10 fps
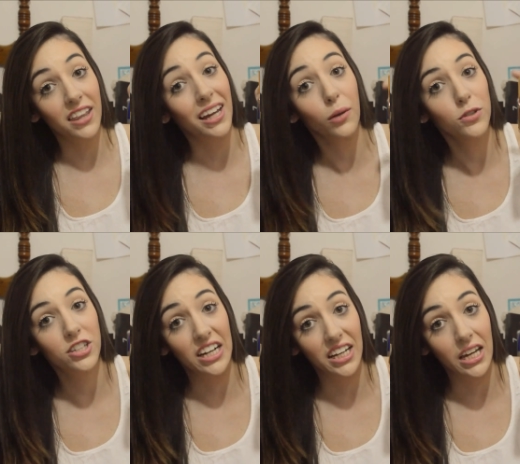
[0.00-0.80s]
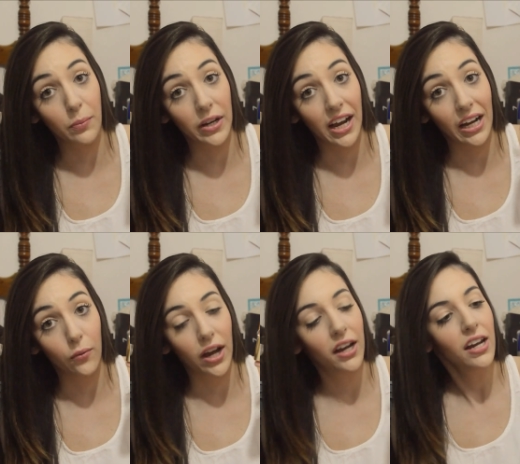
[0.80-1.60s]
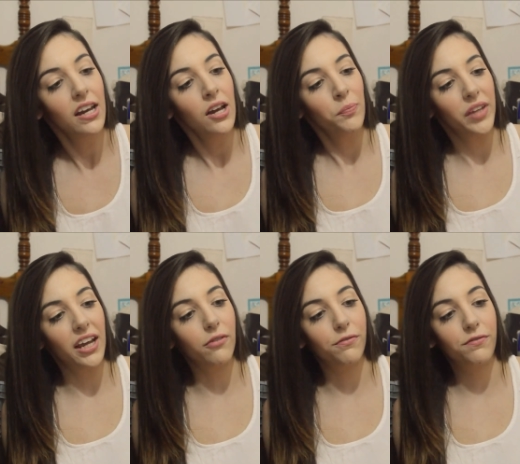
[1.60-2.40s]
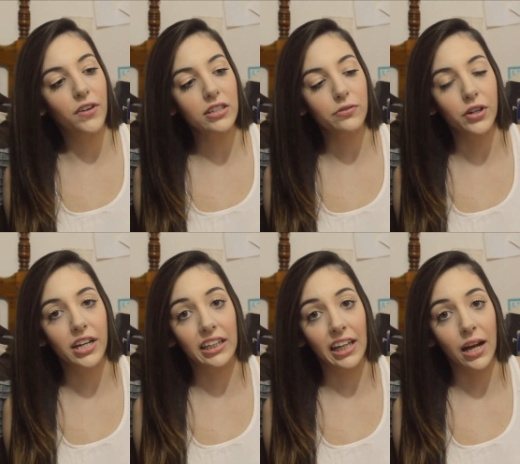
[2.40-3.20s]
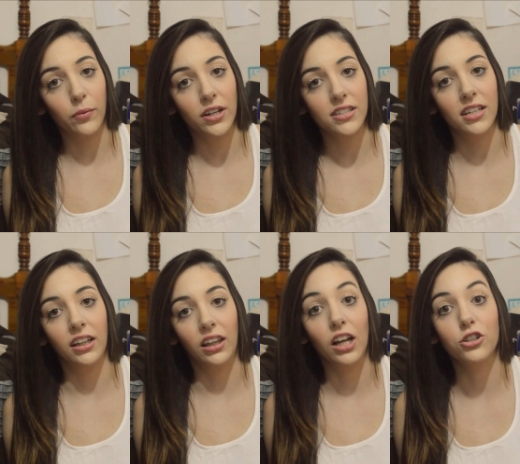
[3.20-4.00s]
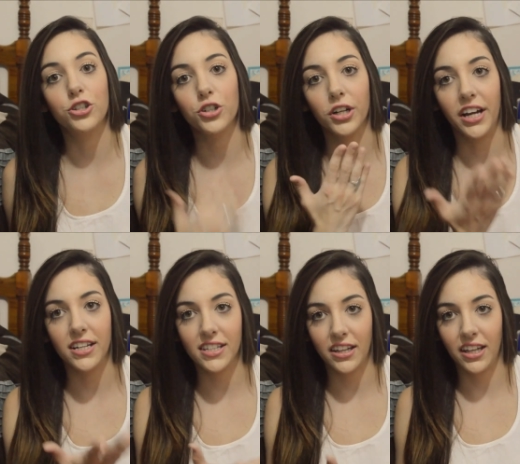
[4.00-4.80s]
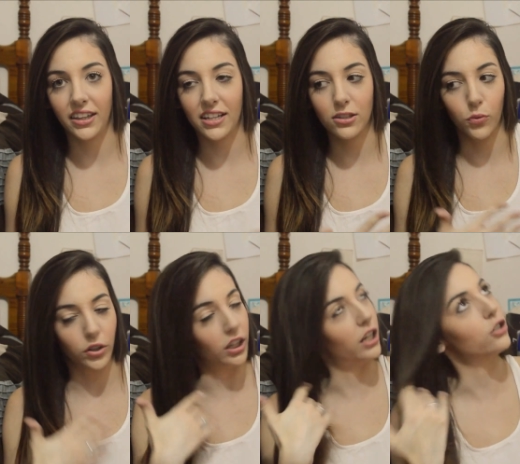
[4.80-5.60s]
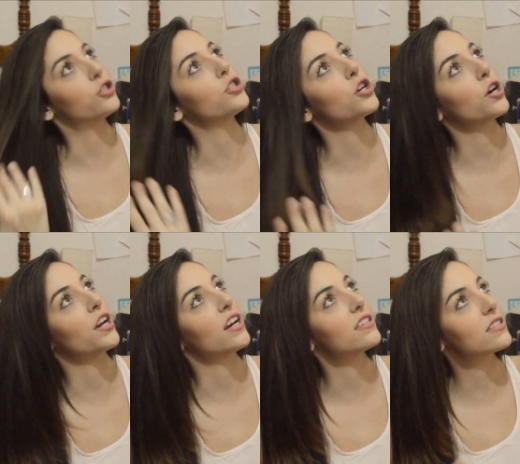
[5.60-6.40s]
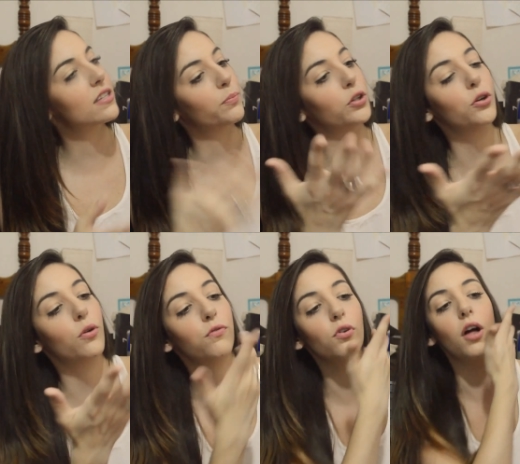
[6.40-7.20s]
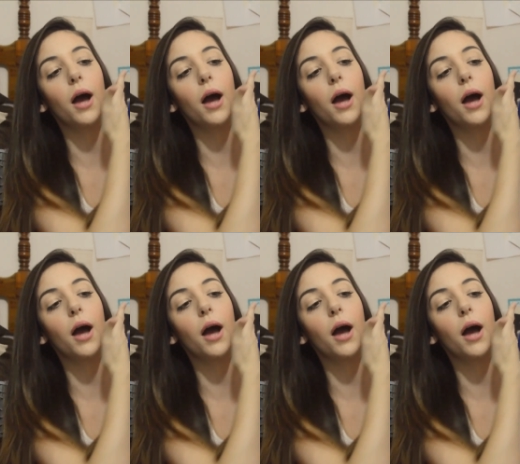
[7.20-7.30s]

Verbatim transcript: I think I'm just gonna keep it anyway. It feels very glamorous and luxurious. I think that's the word, luxurious, beautiful.